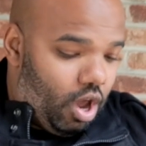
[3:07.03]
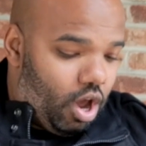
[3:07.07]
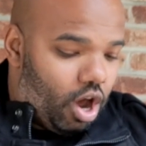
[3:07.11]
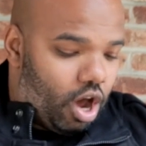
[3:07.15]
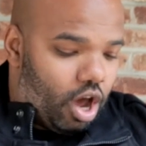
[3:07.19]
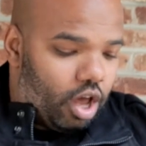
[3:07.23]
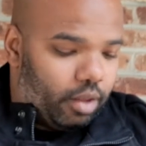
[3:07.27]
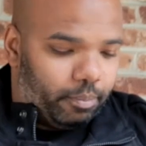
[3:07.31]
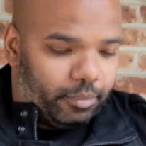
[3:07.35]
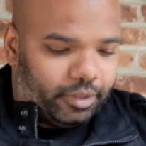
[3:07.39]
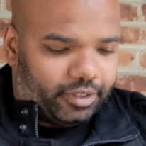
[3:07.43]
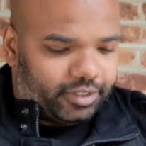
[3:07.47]

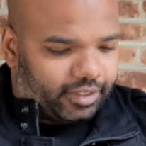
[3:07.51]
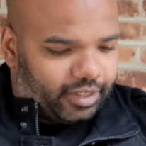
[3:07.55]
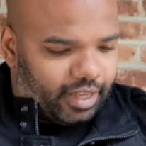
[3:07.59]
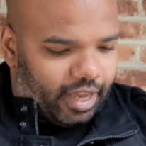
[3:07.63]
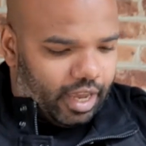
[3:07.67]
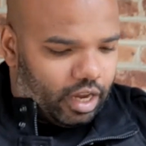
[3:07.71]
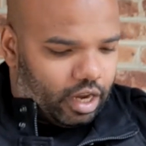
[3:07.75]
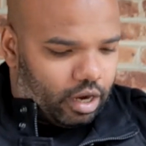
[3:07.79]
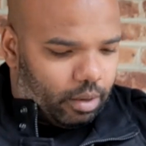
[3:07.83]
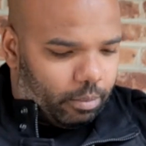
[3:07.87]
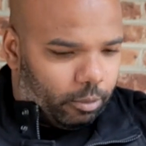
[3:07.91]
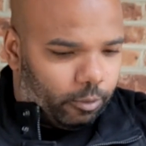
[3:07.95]

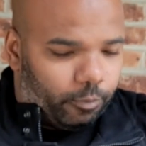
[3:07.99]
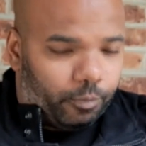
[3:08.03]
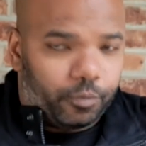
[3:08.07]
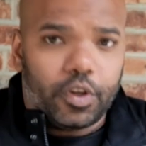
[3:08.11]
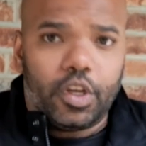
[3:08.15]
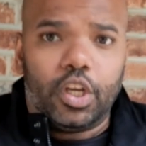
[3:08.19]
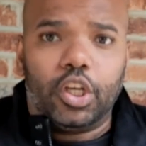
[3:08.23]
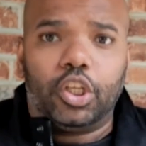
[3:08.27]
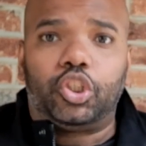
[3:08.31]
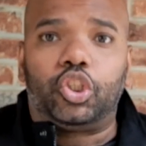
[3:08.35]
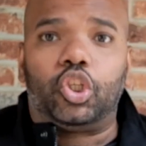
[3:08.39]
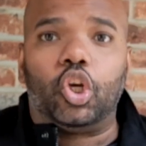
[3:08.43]
unmistakable
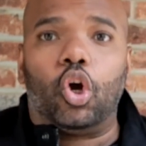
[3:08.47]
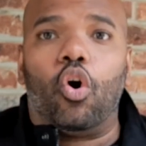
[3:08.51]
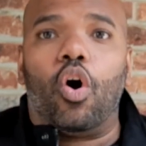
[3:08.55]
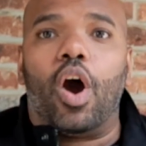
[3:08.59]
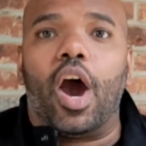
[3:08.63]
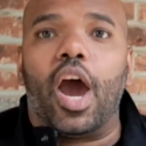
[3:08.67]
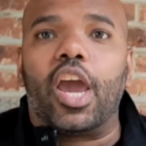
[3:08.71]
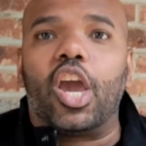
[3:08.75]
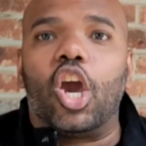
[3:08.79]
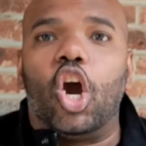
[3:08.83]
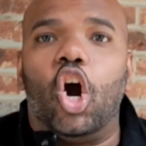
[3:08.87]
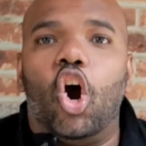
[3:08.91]
so
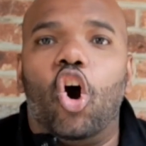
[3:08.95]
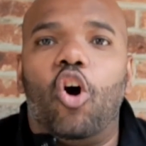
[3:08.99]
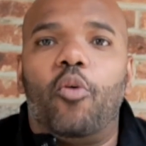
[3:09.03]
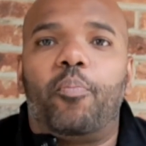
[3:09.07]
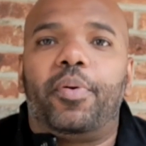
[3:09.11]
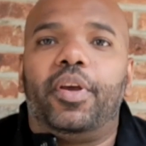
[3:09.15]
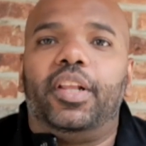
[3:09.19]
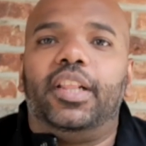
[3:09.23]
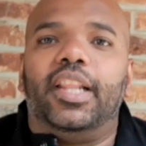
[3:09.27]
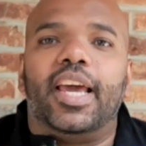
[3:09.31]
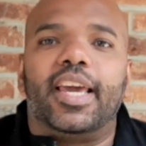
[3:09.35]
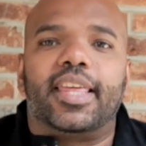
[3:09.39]
i
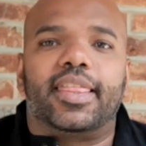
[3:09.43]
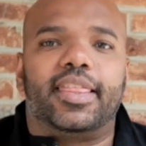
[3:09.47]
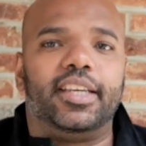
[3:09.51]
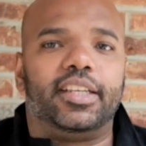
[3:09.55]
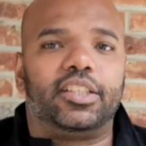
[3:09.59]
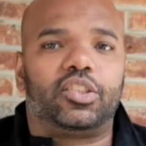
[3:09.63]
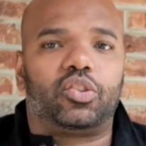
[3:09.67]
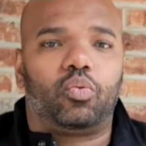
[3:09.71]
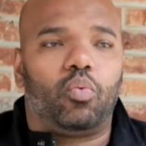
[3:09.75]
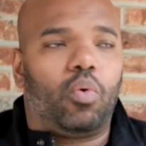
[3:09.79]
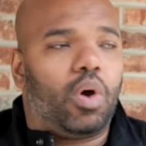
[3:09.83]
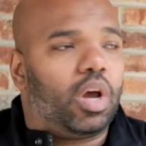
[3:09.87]
hope you like
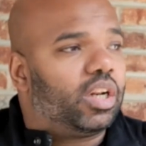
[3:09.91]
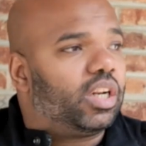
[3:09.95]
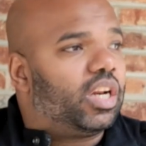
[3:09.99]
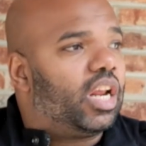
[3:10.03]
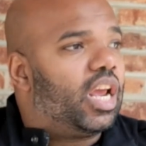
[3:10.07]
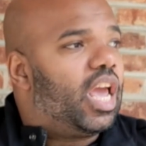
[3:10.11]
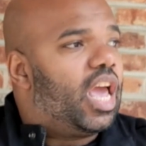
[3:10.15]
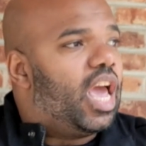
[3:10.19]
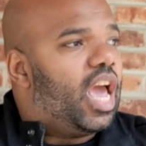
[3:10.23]
this one